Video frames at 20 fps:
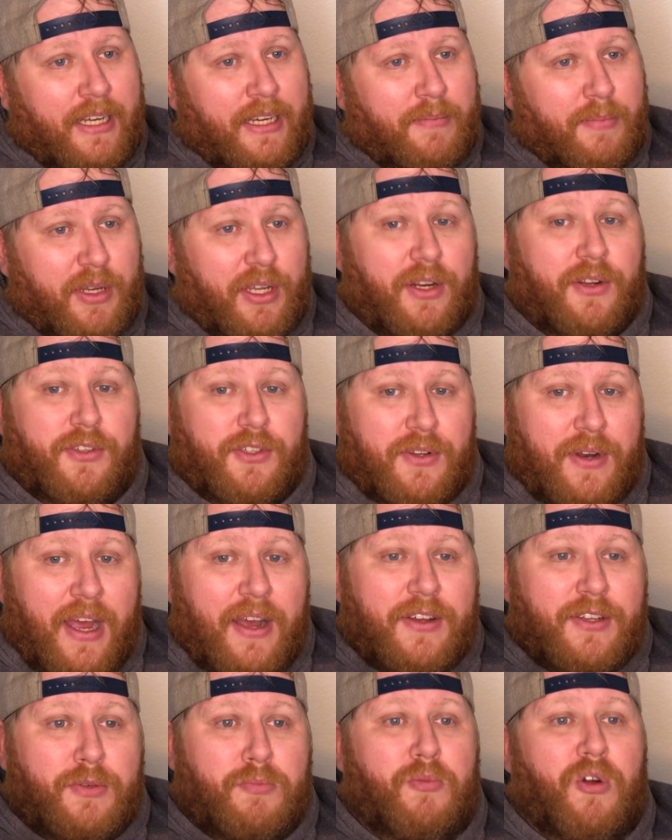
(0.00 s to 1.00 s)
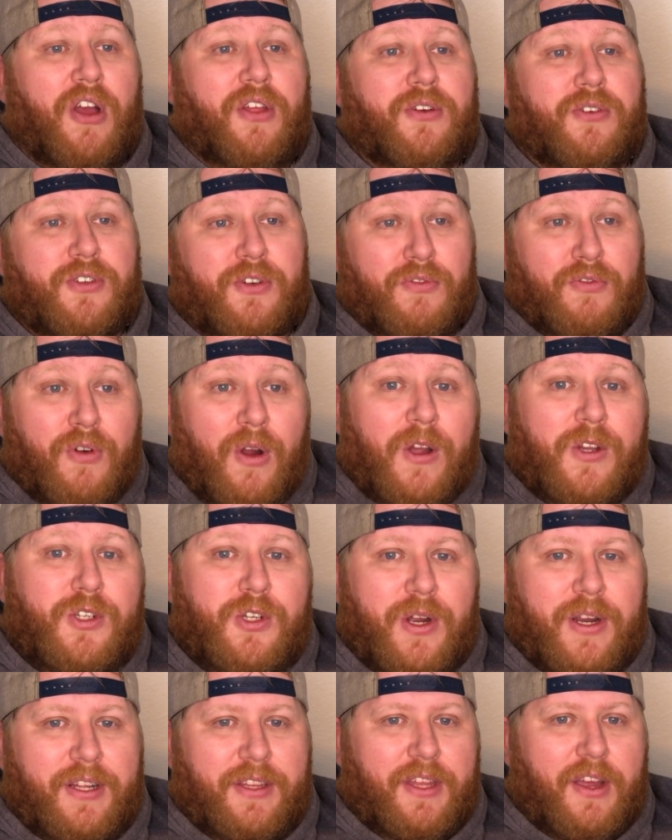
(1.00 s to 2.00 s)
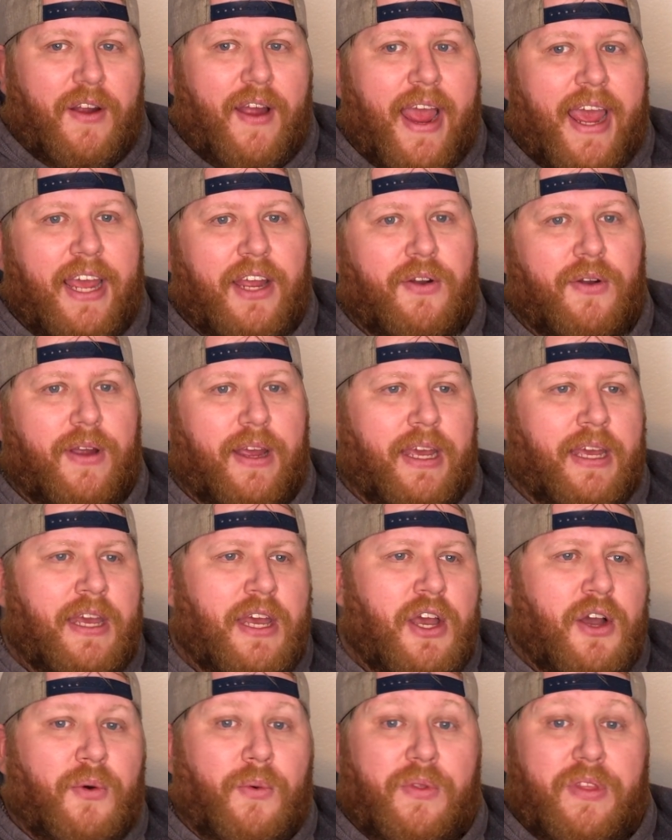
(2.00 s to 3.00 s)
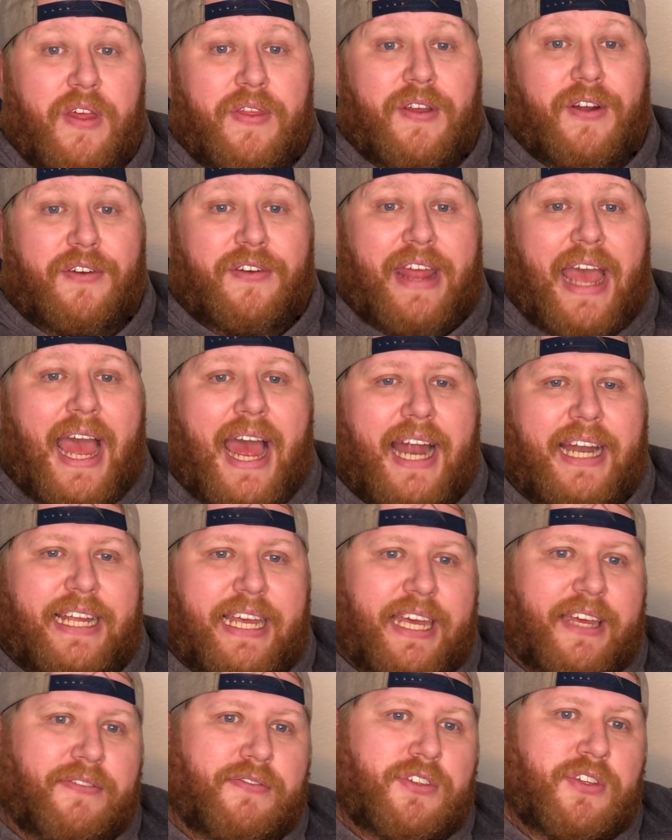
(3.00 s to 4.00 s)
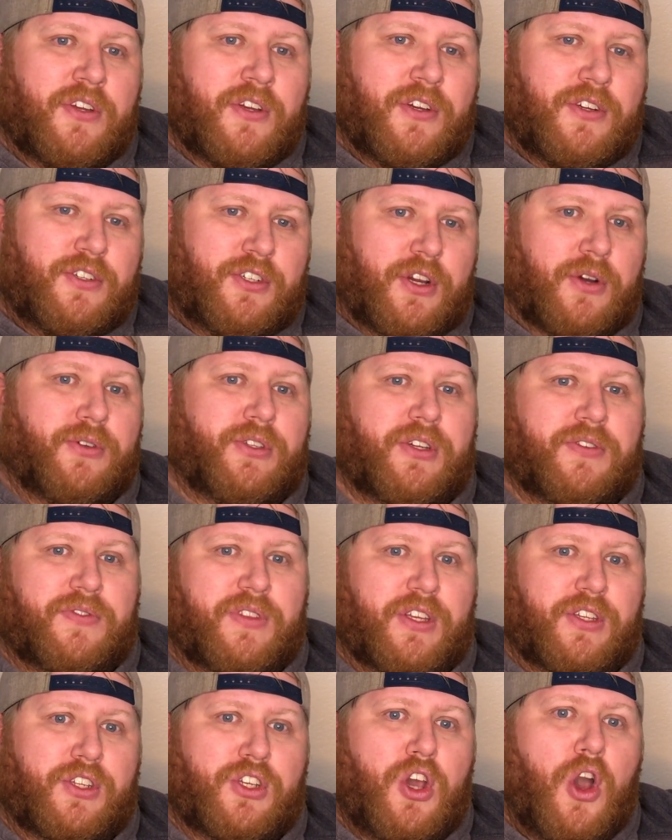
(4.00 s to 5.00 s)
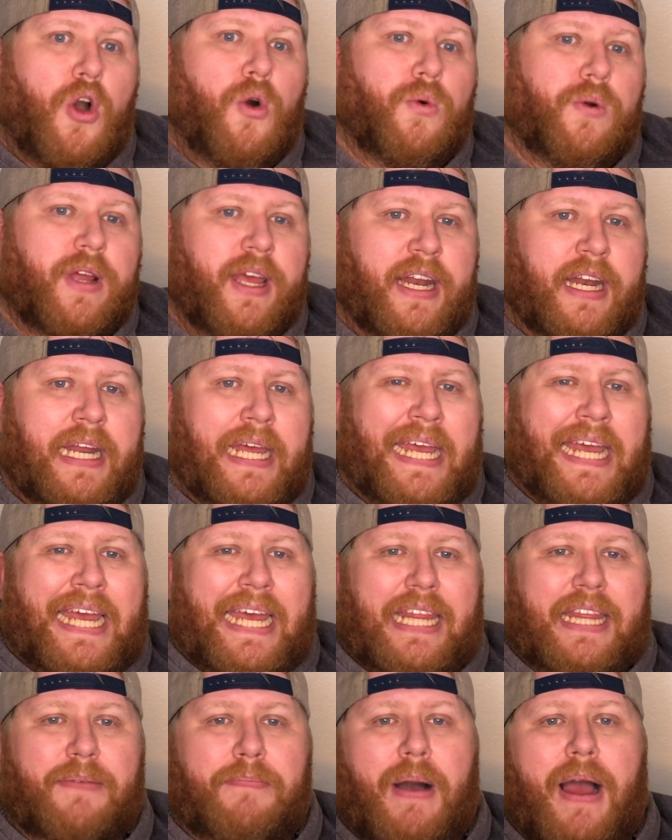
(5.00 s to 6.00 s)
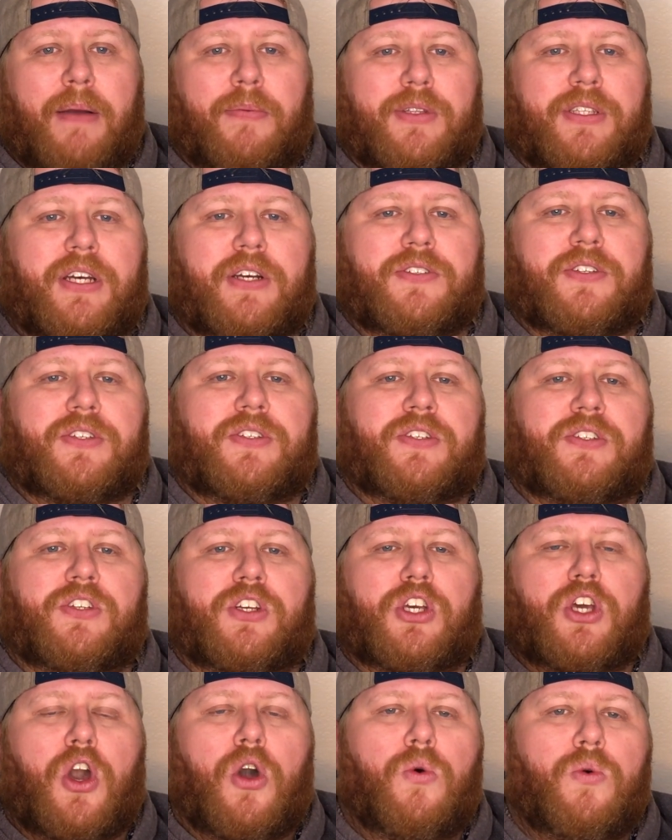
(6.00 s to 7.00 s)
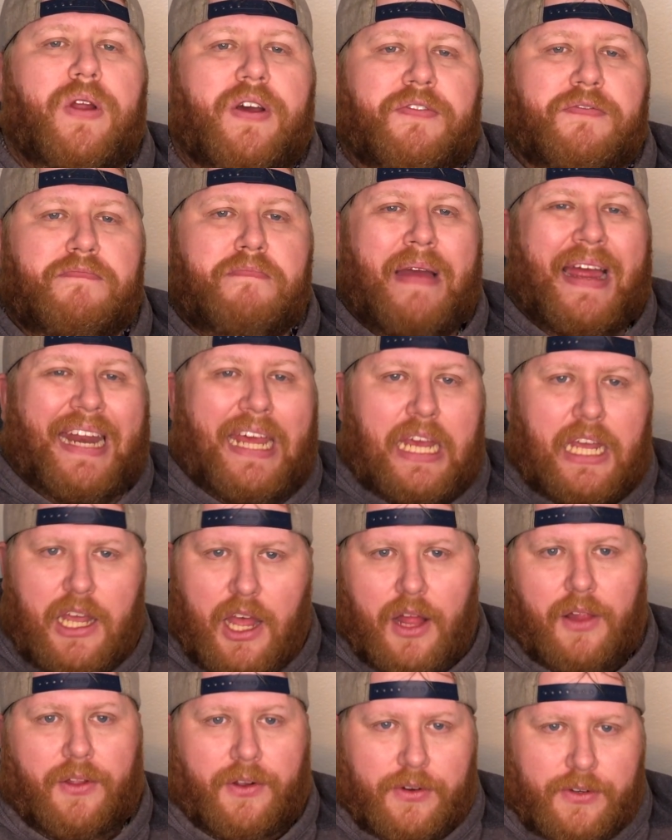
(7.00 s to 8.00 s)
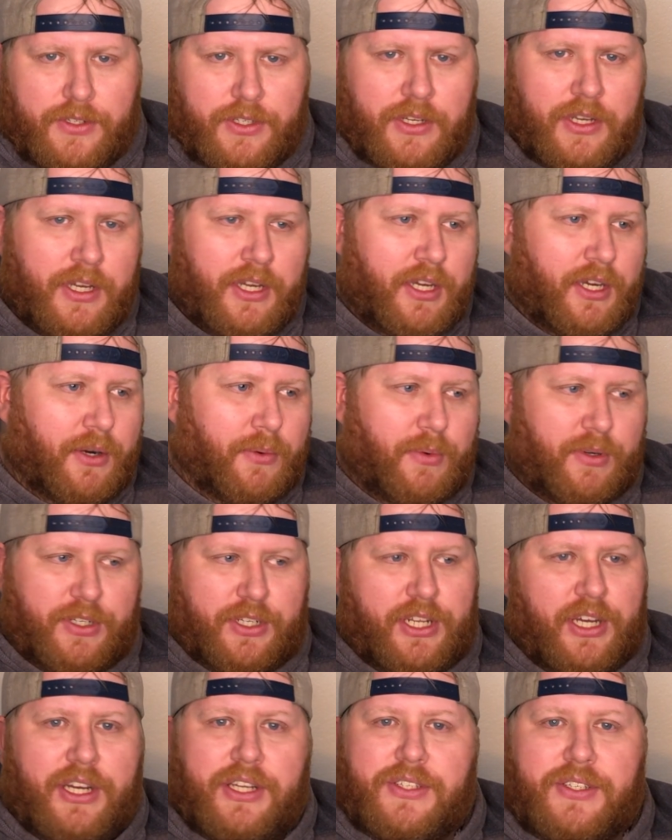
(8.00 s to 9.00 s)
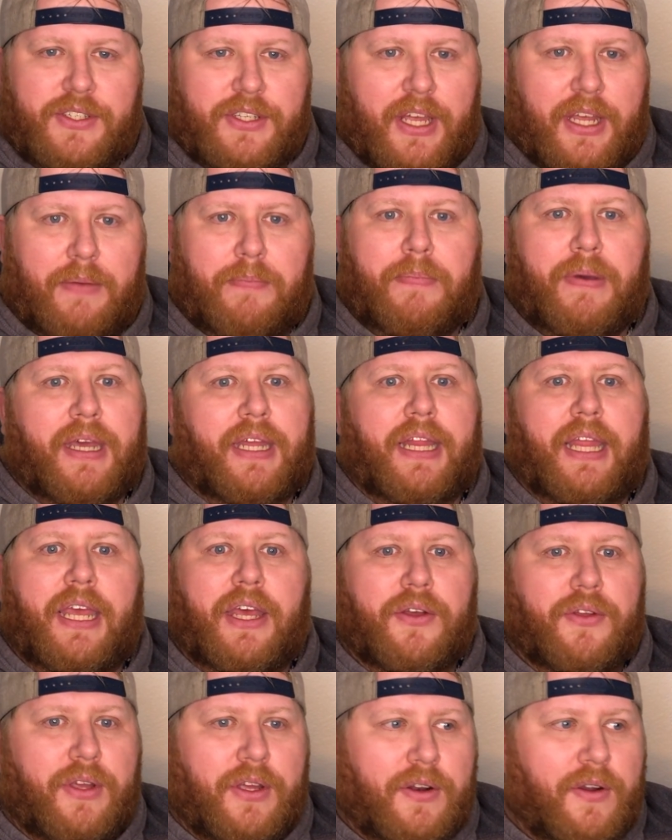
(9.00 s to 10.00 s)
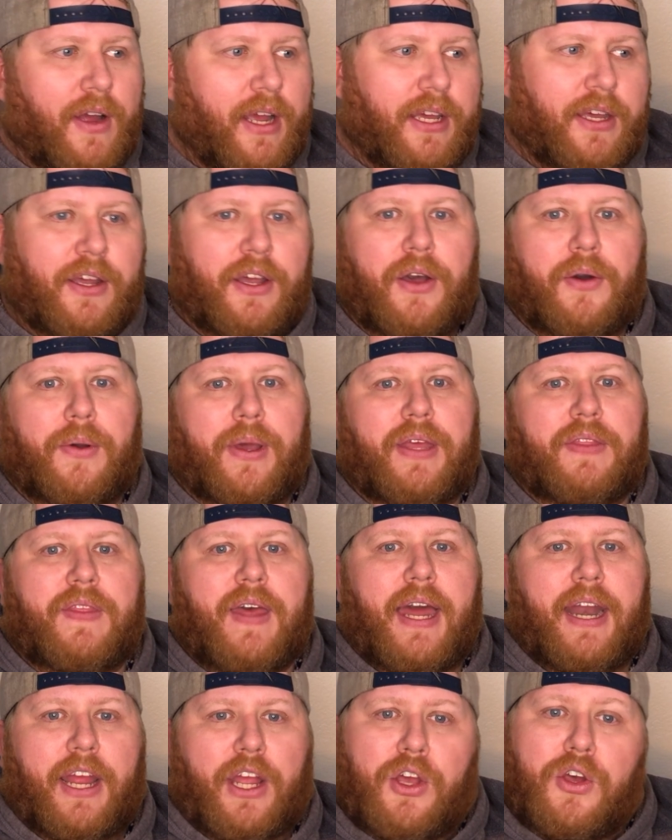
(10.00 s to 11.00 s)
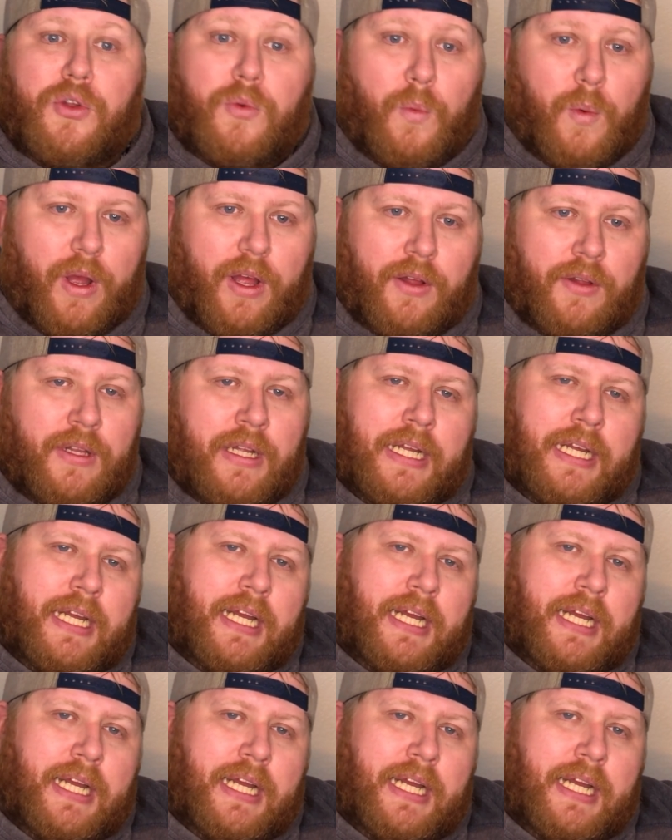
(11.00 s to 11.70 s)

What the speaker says: But, you know, so now his brothers are frustrated. They're angry. Well, then their dad gives Joseph this coat, and the Bible tells us it's a coat of many colors, which to us is, like, big deal. You know, I could go get that at Goodwill.